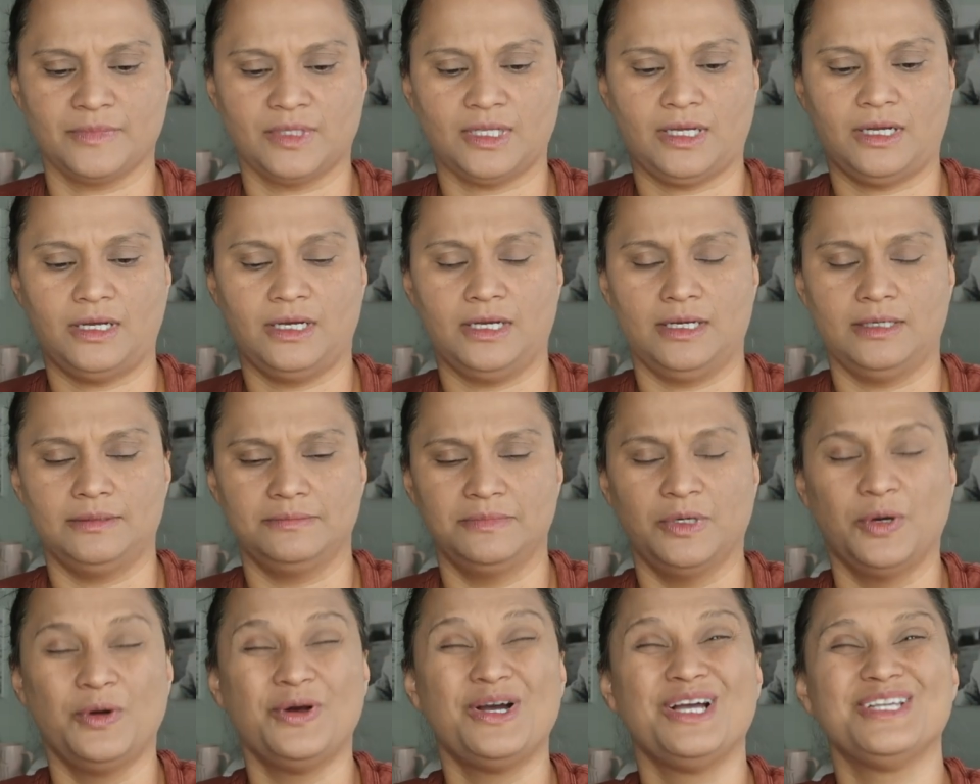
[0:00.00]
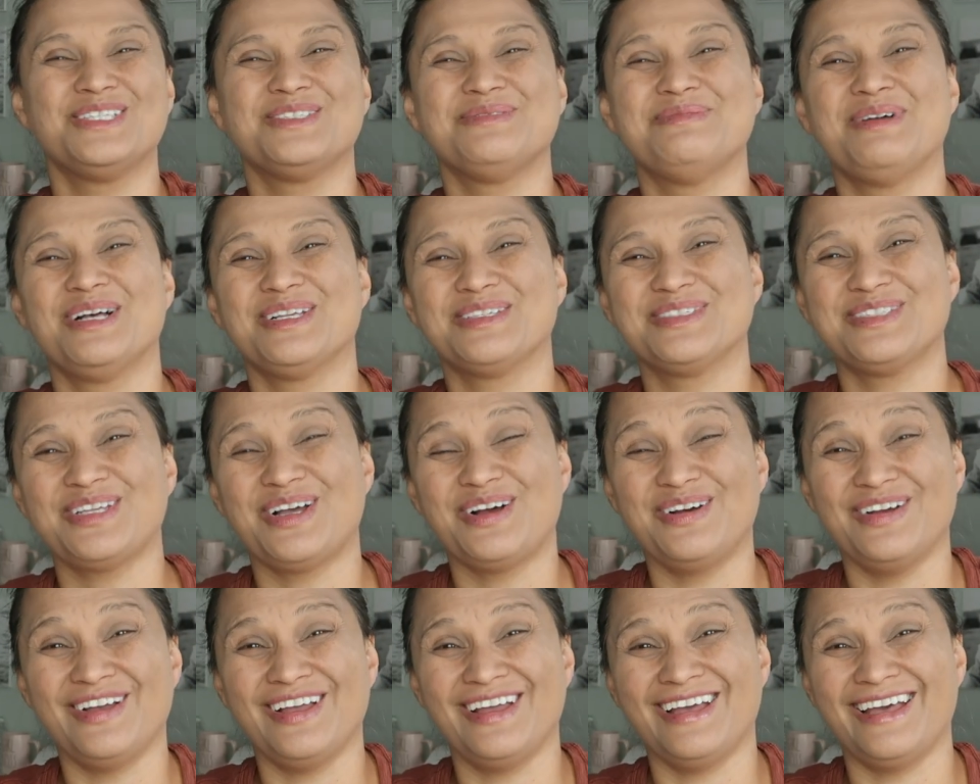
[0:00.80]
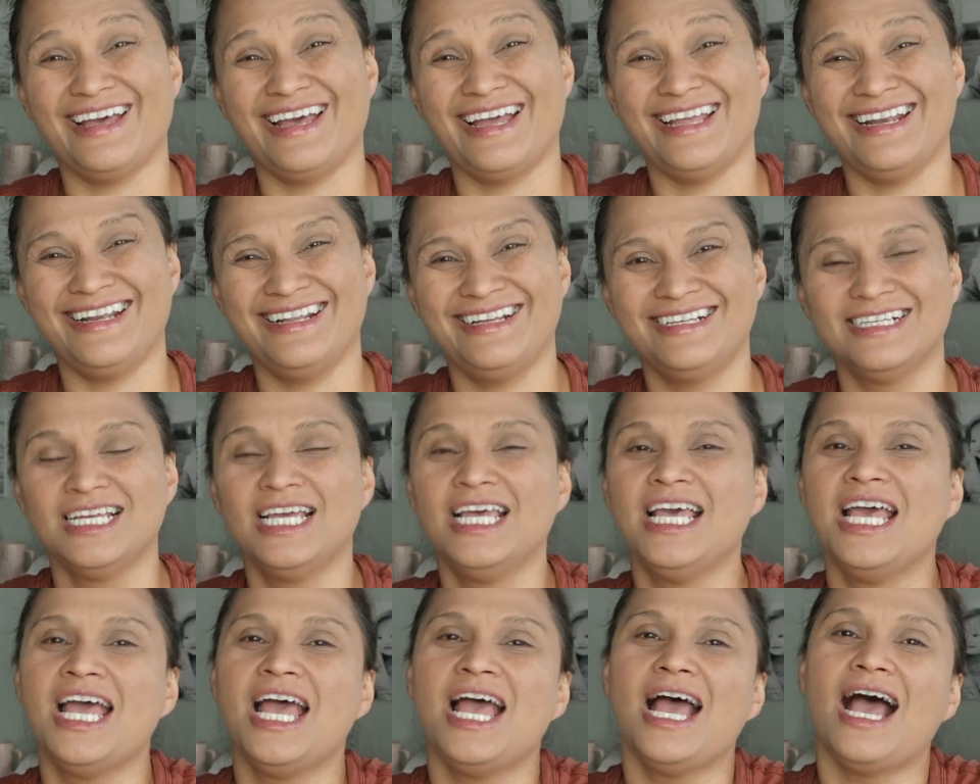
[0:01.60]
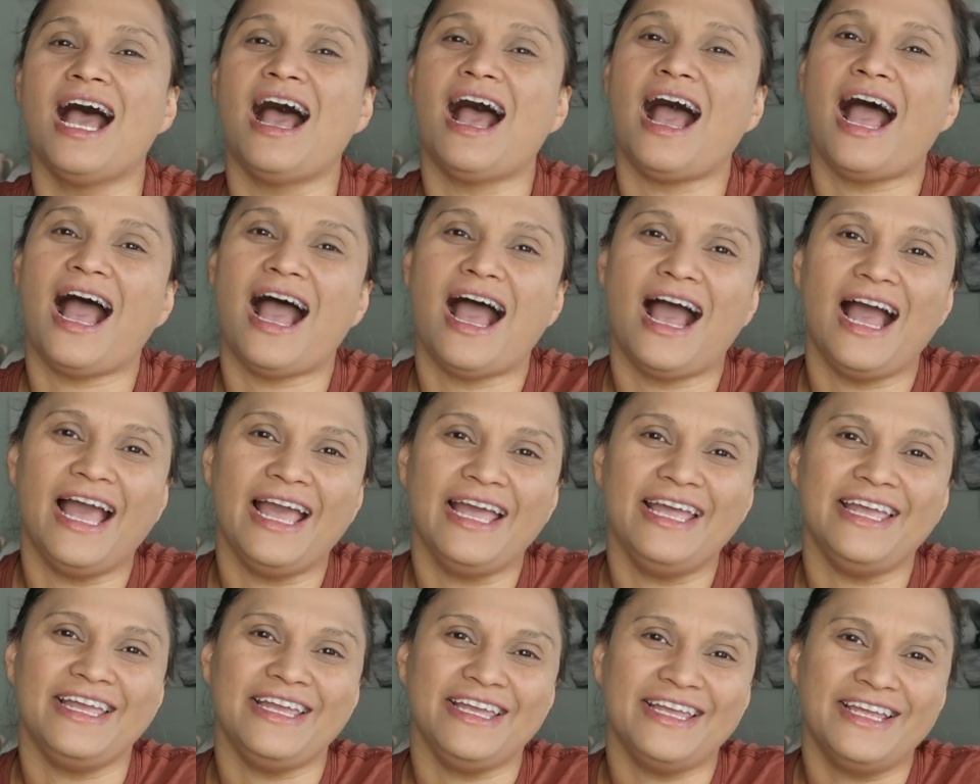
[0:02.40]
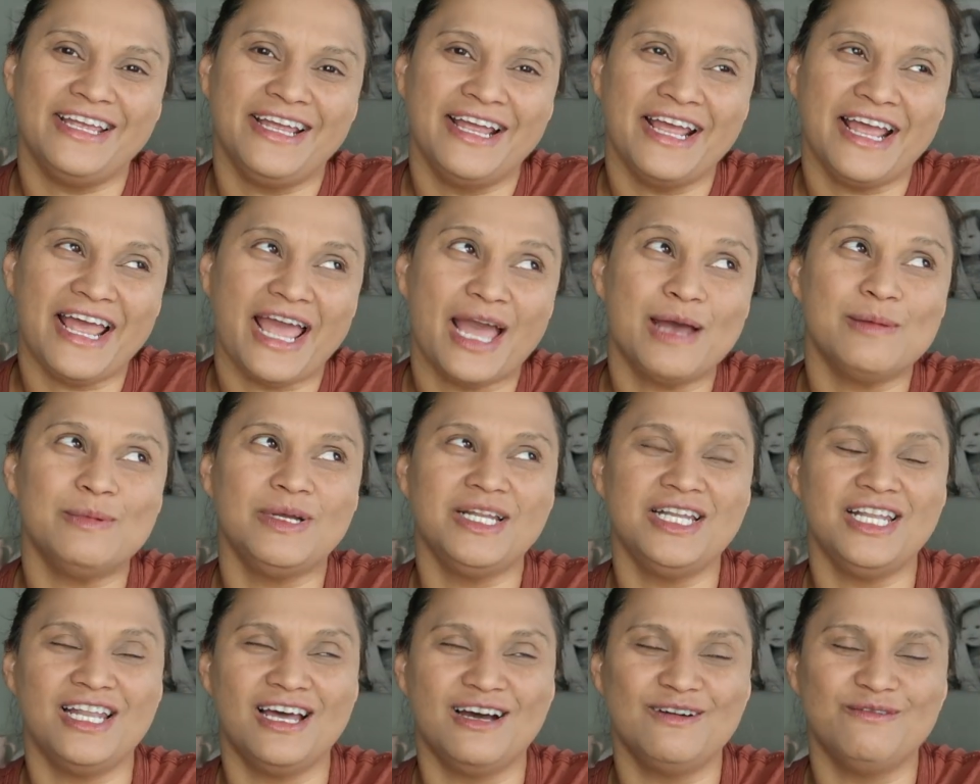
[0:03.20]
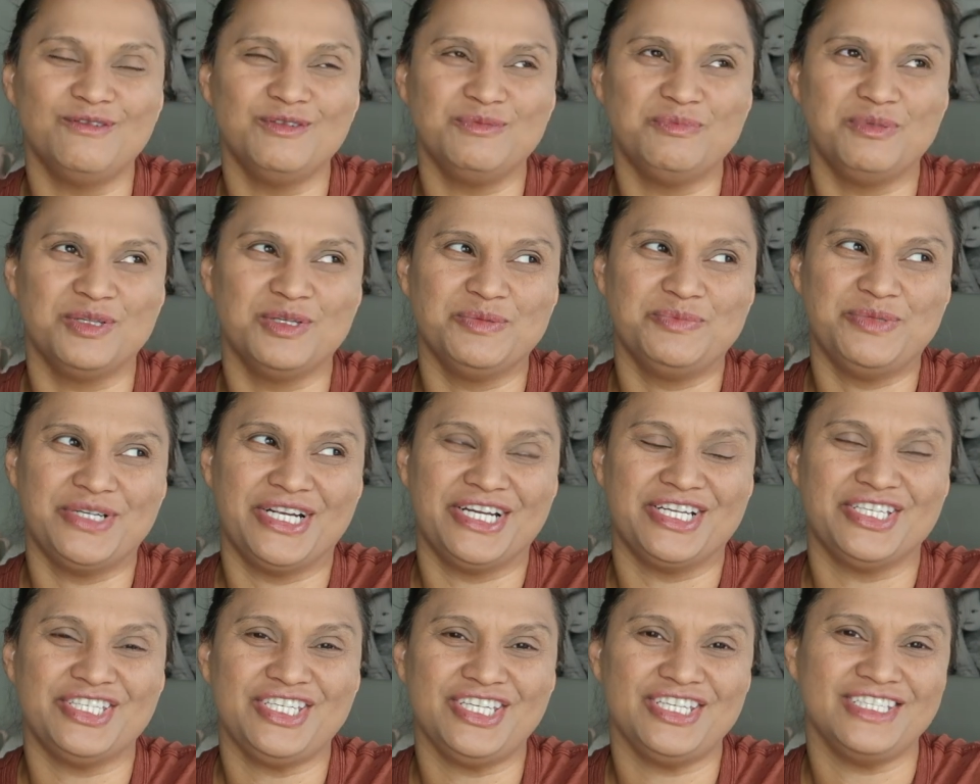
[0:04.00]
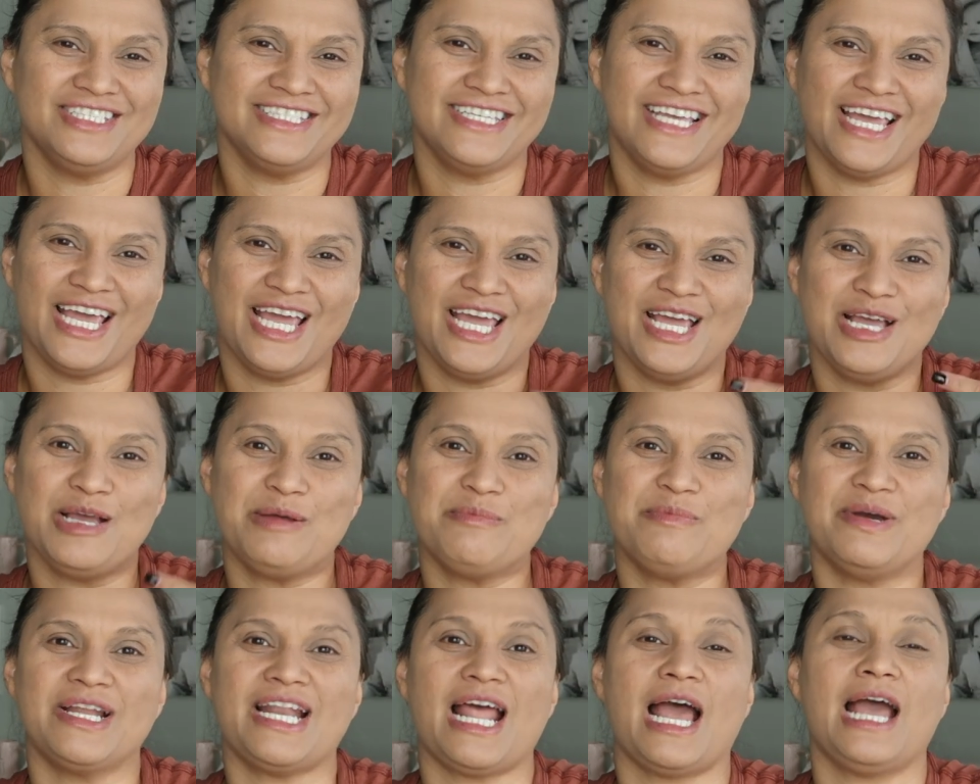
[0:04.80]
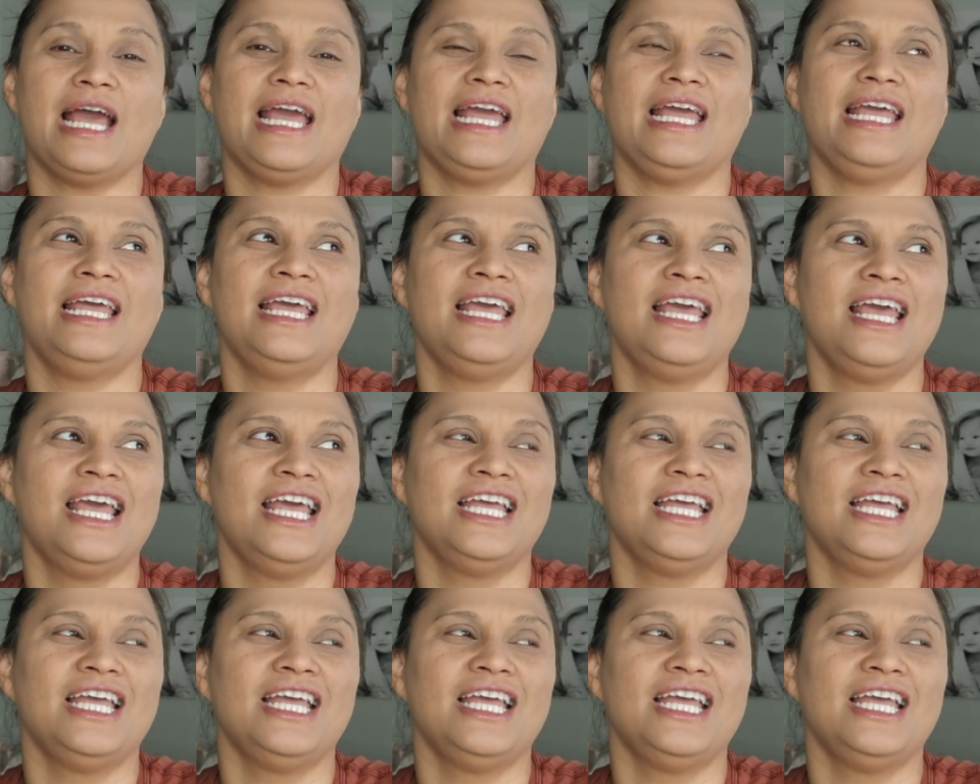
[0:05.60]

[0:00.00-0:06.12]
Um, I smell so good. I am in love with blueberry cheesecake, but I